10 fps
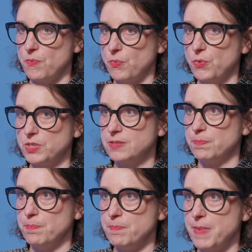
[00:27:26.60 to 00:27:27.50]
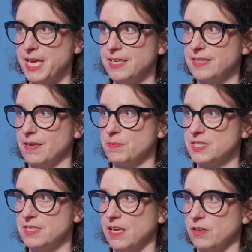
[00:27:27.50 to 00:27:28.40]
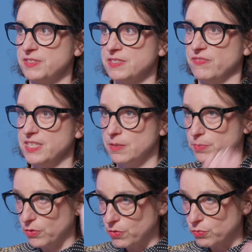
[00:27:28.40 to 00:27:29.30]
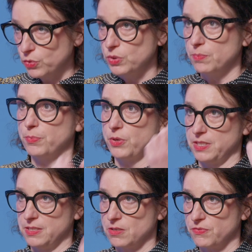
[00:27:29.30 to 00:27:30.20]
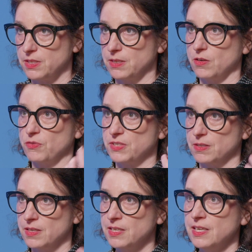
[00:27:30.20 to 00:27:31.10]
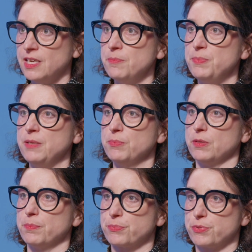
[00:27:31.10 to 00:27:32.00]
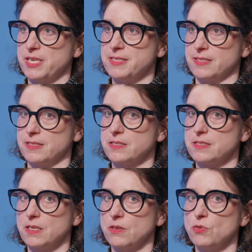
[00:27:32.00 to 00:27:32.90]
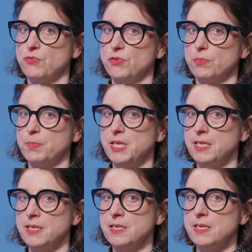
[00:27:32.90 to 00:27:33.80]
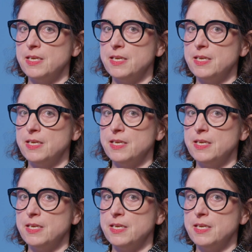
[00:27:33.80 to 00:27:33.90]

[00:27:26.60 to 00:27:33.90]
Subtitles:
would make themselves visible through the bodies of the people present. So for me,